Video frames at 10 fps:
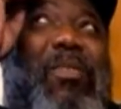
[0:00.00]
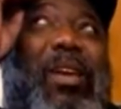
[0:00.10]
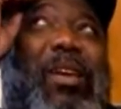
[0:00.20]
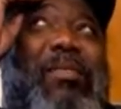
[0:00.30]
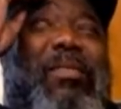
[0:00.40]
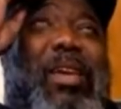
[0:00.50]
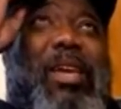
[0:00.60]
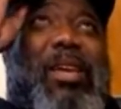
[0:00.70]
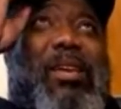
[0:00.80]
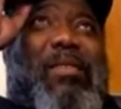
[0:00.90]
they
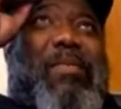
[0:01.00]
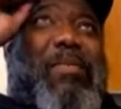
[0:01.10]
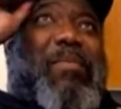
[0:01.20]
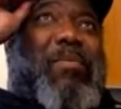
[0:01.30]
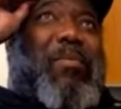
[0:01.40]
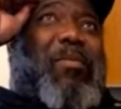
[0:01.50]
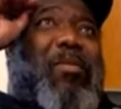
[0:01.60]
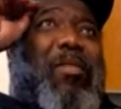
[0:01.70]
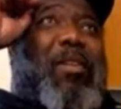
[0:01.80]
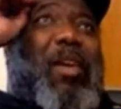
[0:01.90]
they.
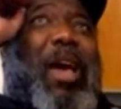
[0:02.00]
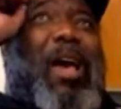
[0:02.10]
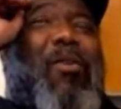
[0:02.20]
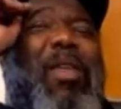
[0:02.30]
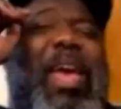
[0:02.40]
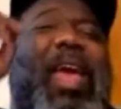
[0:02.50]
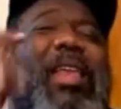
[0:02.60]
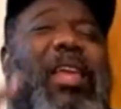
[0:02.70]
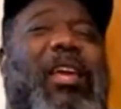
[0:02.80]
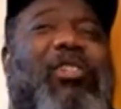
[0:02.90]
I only
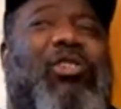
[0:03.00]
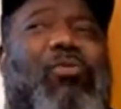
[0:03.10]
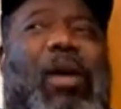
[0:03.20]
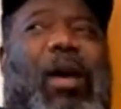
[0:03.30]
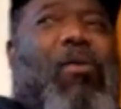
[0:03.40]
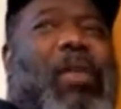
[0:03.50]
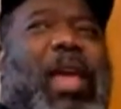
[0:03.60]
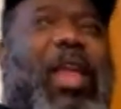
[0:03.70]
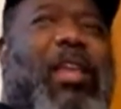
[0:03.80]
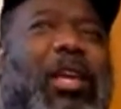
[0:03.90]
had issue. I only
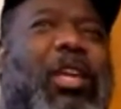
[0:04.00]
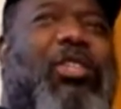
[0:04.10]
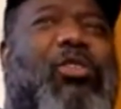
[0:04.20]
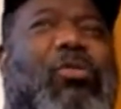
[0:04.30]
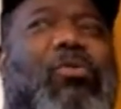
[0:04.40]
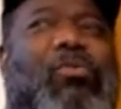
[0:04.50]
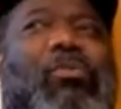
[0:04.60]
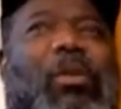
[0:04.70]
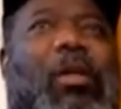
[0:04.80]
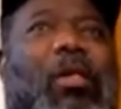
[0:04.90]
had issues
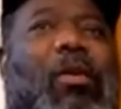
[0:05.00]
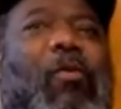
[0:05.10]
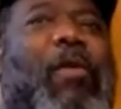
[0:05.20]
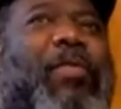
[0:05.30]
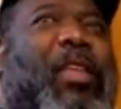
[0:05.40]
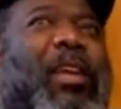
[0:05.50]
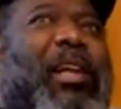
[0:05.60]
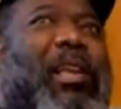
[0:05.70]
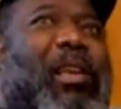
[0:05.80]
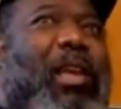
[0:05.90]
with the
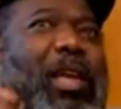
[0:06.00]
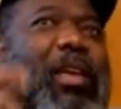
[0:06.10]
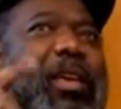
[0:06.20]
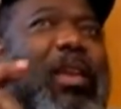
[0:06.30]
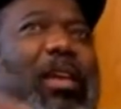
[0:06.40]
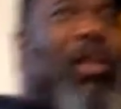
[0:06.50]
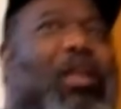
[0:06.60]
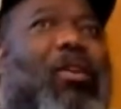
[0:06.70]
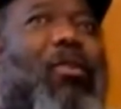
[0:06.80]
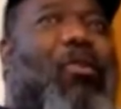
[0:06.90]
clique,
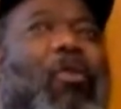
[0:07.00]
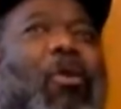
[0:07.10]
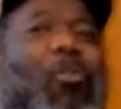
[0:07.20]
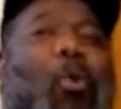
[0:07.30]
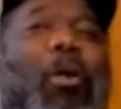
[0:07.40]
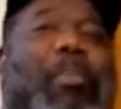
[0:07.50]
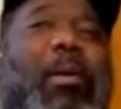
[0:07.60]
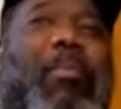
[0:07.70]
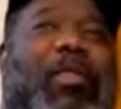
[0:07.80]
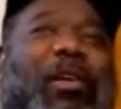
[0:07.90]
or one
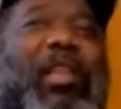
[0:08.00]
member of the